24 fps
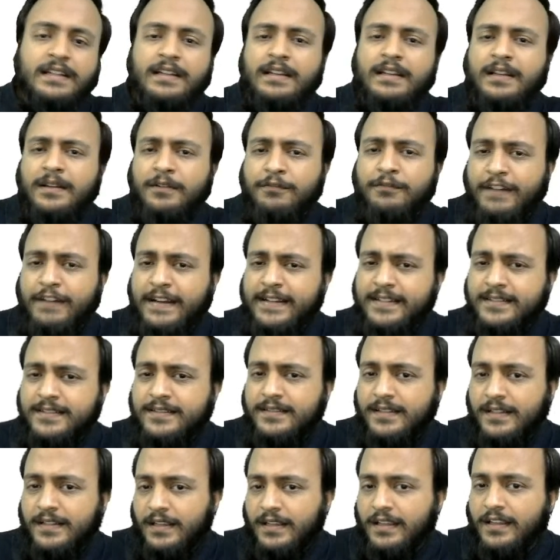
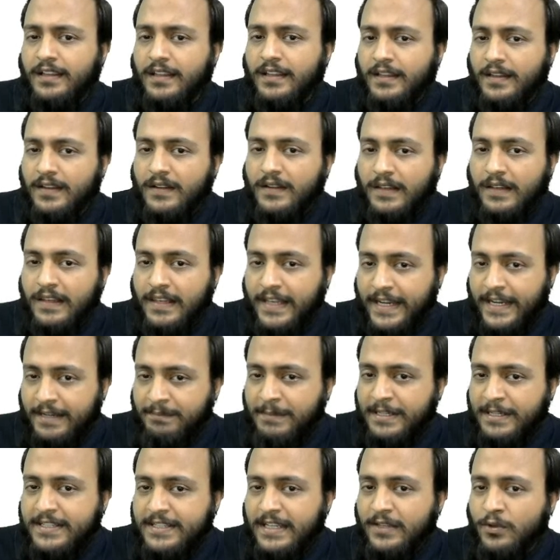friends. Let
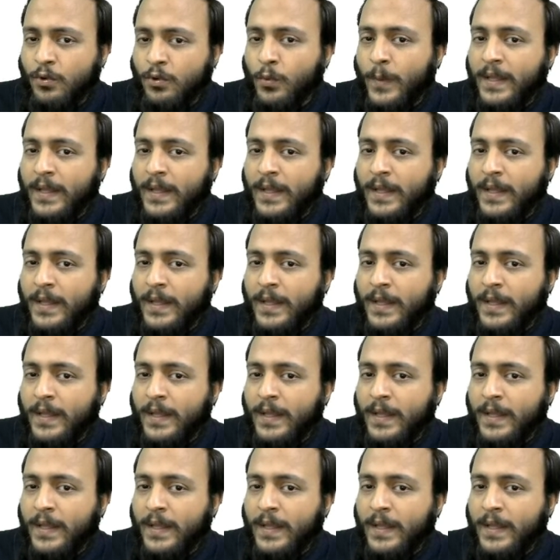me tell you